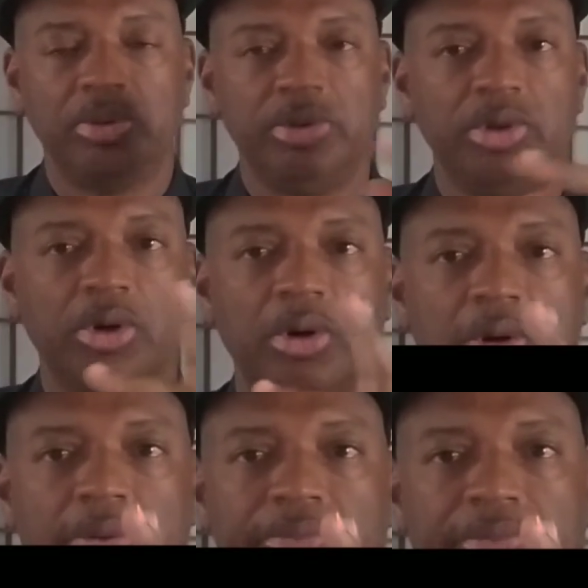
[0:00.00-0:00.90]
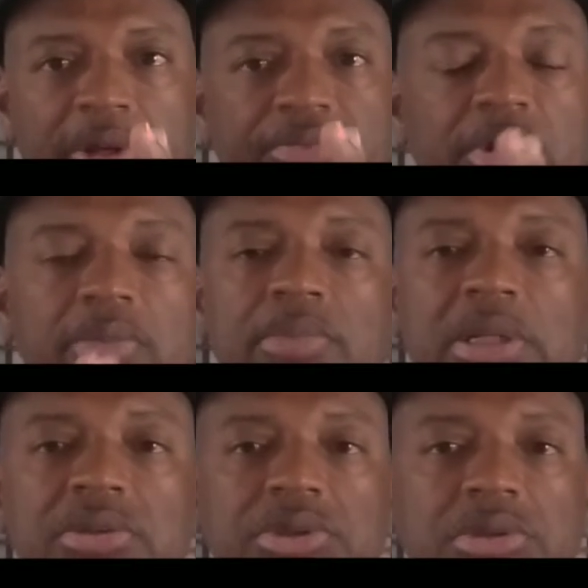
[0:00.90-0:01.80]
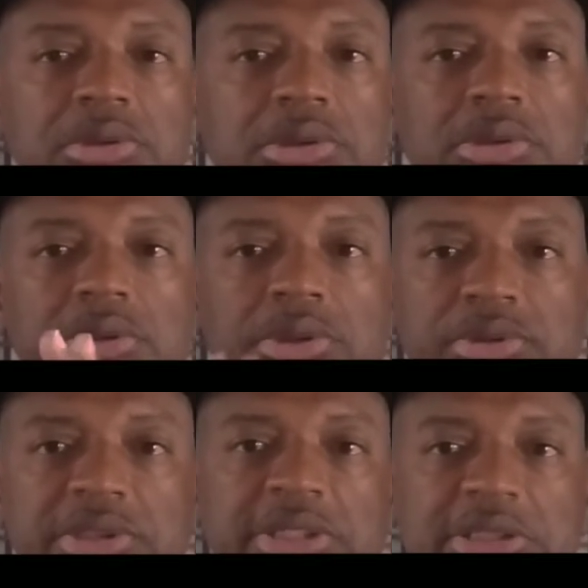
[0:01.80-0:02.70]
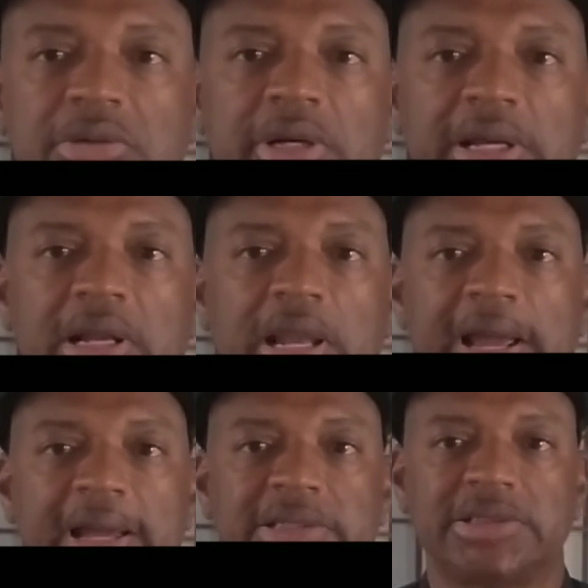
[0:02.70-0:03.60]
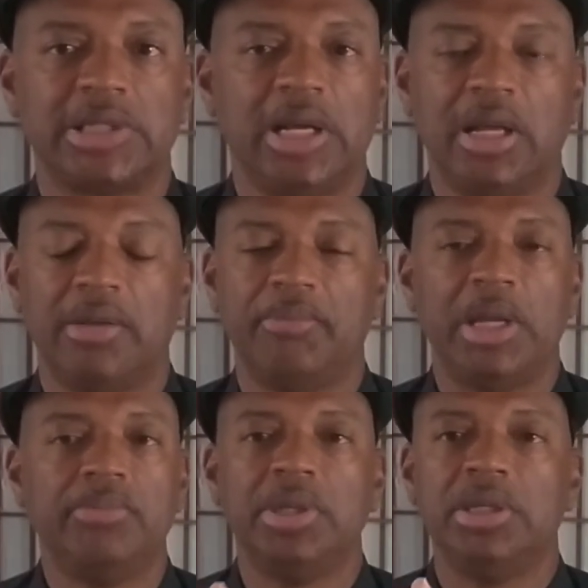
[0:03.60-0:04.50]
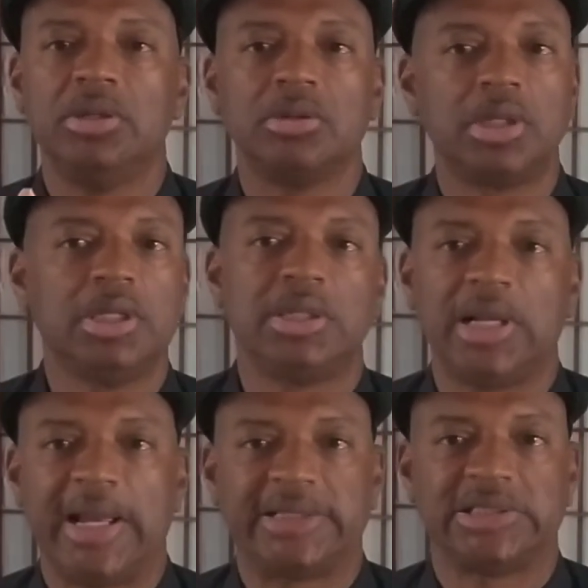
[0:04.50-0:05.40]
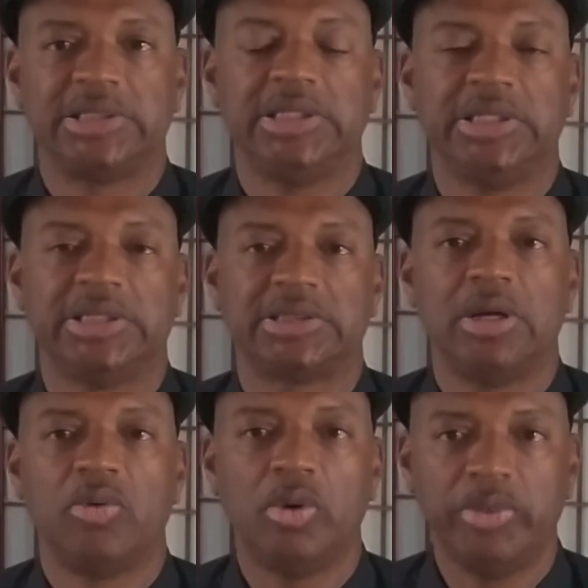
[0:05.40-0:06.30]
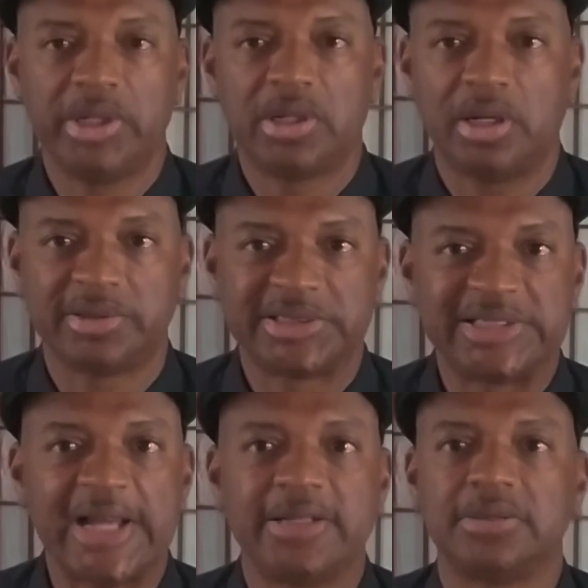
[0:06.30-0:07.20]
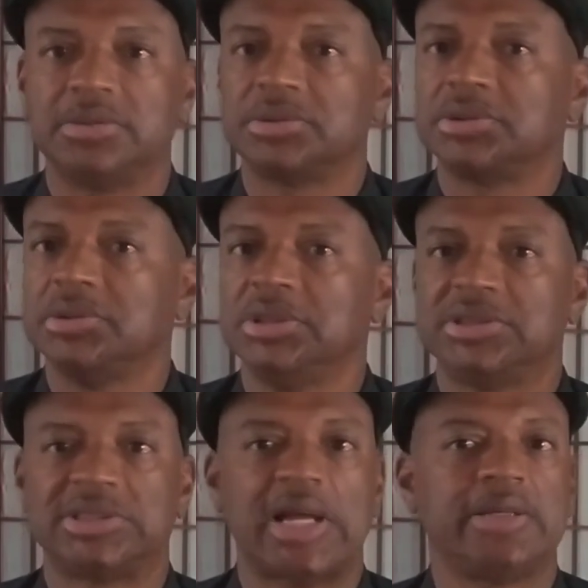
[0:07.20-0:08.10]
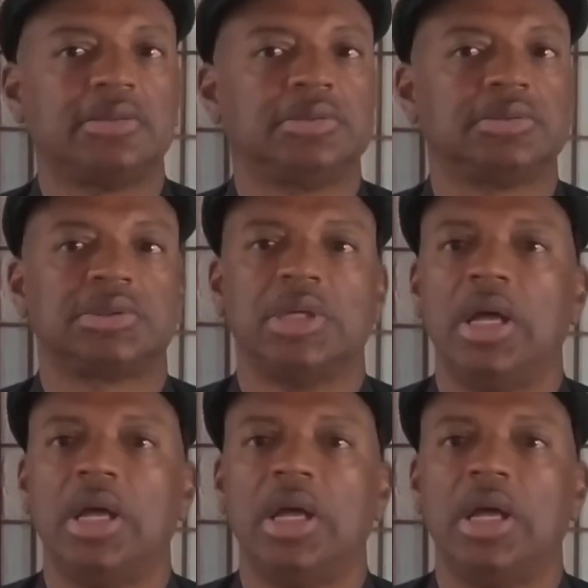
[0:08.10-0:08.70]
If you're in middle school, your 6th grade class may be your good class of kids, what we call cycles, good cycles.